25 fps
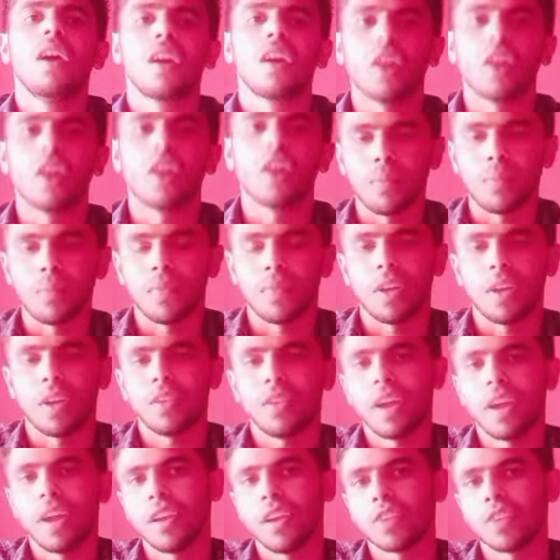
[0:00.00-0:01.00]
come in
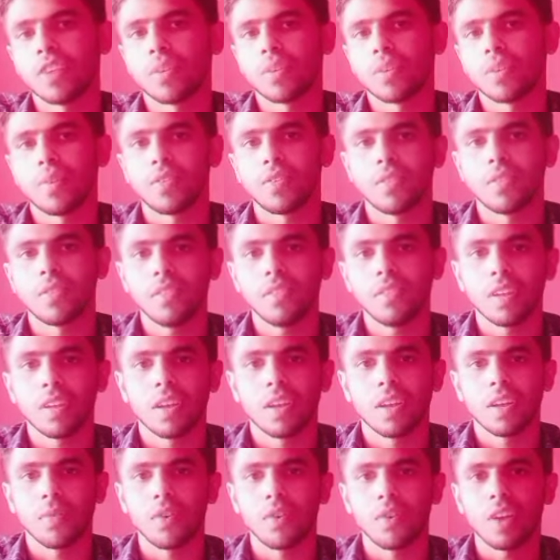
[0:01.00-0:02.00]
the end examinations,
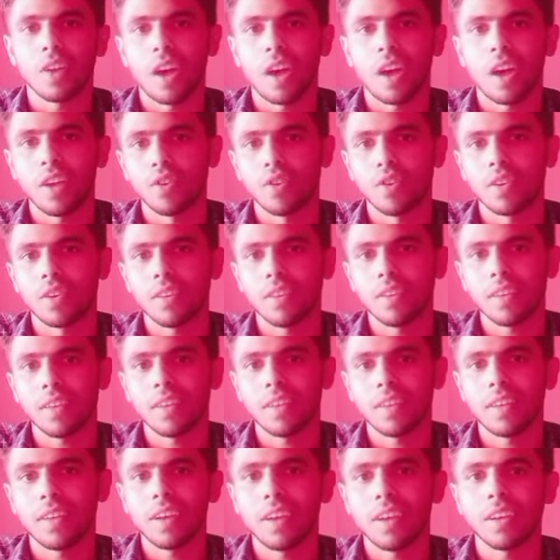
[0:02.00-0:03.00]
what I noticed
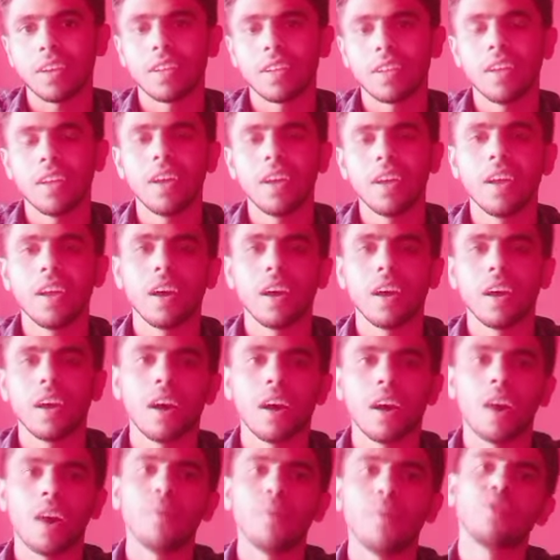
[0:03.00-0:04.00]
is that they
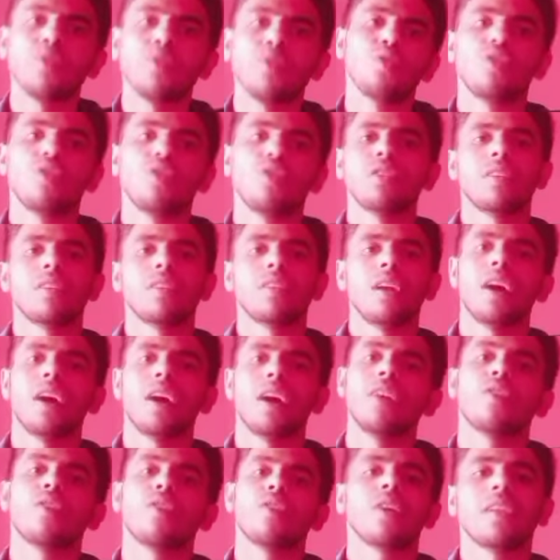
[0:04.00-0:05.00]
about 2 or 3
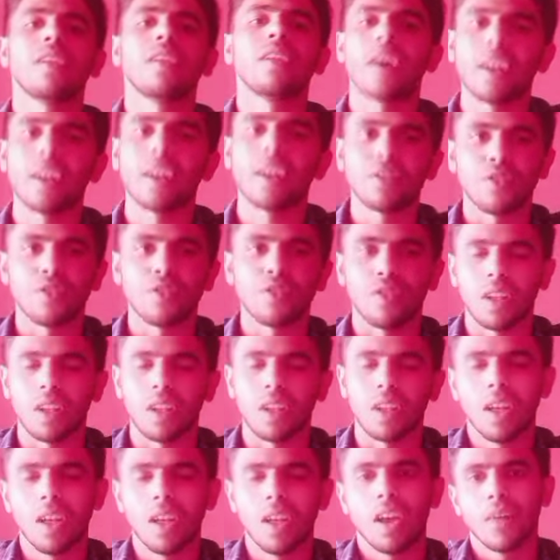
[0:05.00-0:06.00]
are on a direct rule,
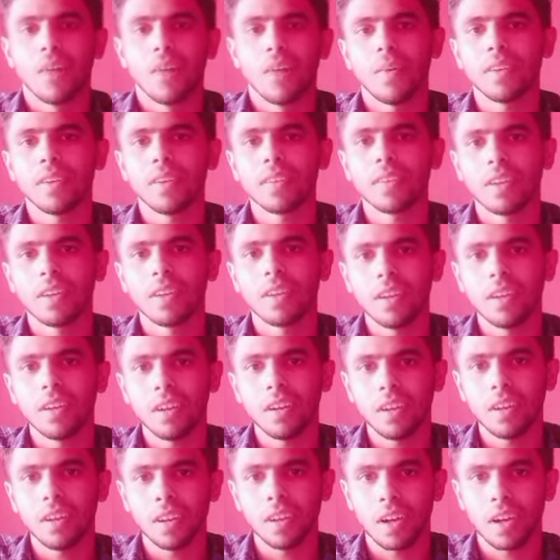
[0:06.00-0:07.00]
but
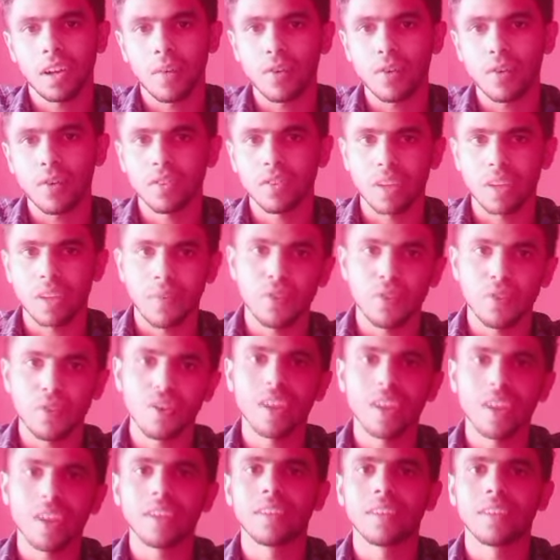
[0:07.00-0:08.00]
about 7
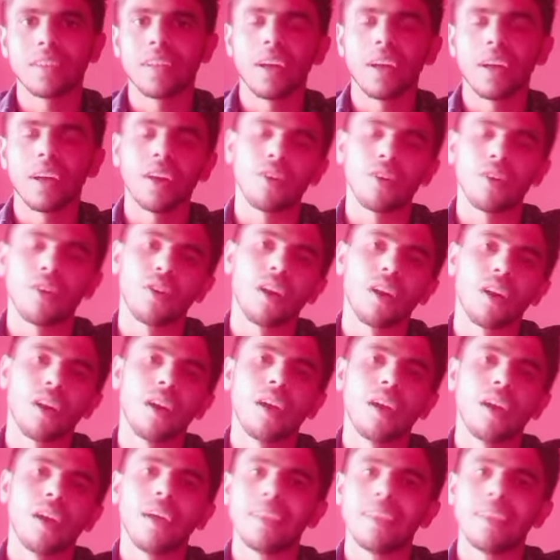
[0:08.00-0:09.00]
to 8 they are on a
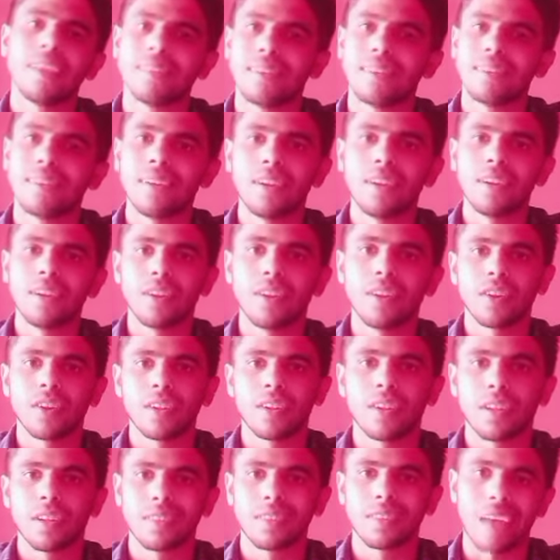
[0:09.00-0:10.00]
general
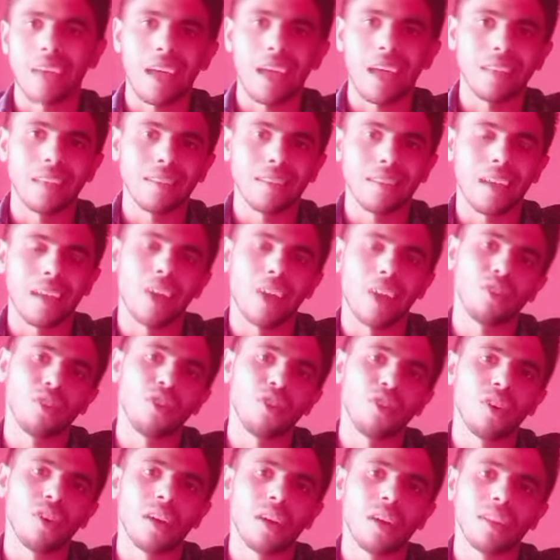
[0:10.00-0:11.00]
sense and
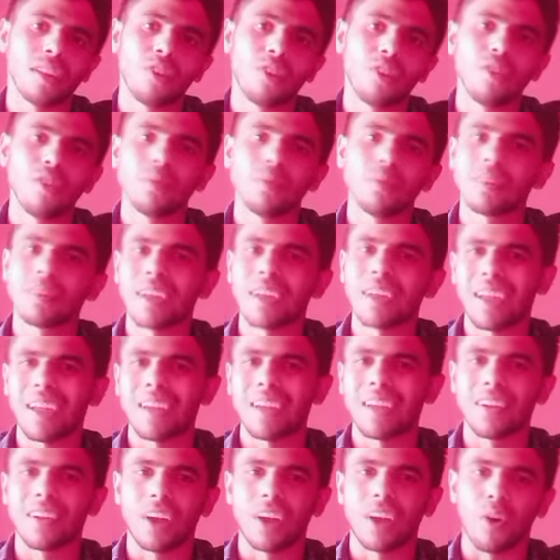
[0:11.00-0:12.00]
your the rules which are
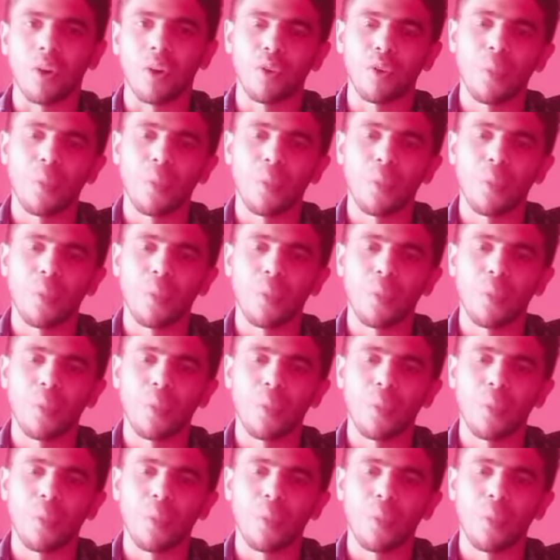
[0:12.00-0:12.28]
hidden out.